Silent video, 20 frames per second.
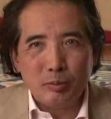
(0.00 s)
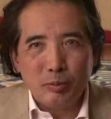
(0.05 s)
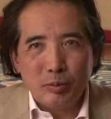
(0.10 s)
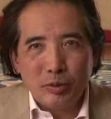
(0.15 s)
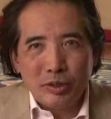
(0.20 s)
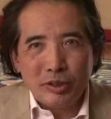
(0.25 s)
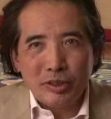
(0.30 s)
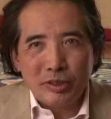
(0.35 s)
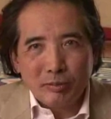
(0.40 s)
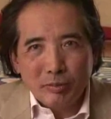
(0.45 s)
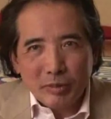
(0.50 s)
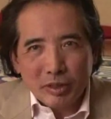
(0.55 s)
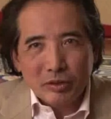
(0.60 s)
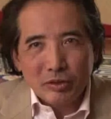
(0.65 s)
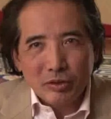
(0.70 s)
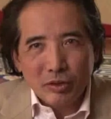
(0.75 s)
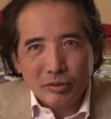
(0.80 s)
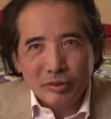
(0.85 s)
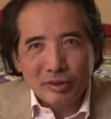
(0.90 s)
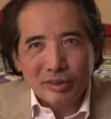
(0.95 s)
Buddhism
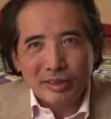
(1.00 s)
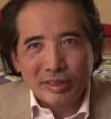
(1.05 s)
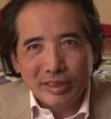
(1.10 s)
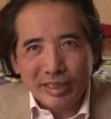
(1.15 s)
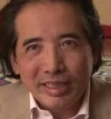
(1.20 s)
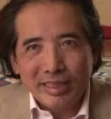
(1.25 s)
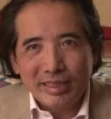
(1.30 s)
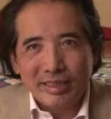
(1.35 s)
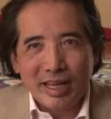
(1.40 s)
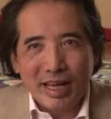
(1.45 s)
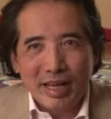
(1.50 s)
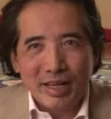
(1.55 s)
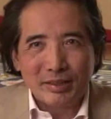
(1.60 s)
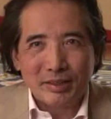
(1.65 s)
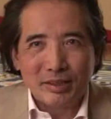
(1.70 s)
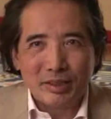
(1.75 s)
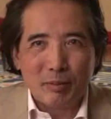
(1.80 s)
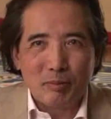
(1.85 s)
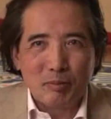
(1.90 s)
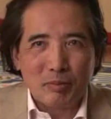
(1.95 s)
is not seen
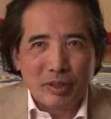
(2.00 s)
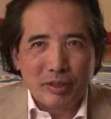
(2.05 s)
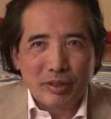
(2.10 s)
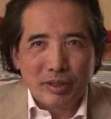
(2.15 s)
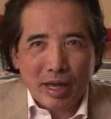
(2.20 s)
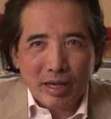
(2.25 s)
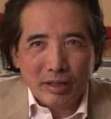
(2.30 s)
as something